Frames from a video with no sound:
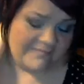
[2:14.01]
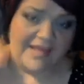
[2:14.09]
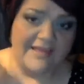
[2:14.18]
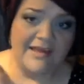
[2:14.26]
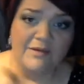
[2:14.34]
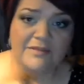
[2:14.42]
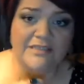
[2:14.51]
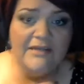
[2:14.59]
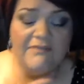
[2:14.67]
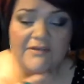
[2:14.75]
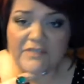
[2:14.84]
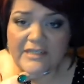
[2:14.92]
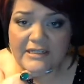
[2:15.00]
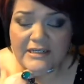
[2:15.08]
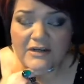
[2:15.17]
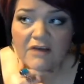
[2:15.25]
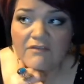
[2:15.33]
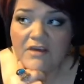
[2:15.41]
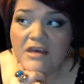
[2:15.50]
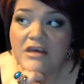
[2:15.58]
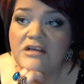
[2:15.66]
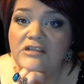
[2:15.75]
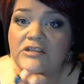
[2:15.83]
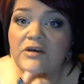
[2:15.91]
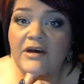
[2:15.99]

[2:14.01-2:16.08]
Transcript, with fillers: That was it. I've never taken it off. So